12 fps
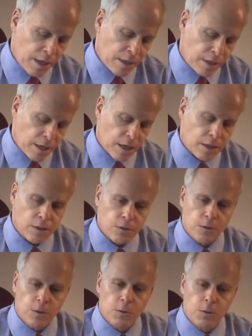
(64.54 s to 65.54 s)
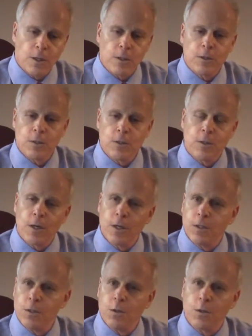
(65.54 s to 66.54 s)
10, you're so tense and
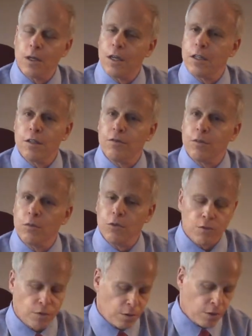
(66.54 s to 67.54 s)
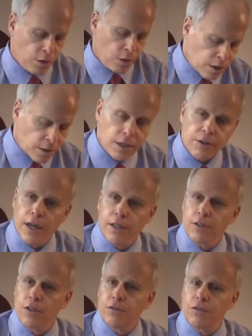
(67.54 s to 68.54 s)
tight, you can't even move. Let your
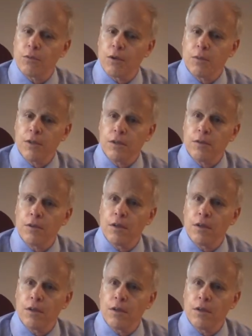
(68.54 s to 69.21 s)
eyes close for a moment.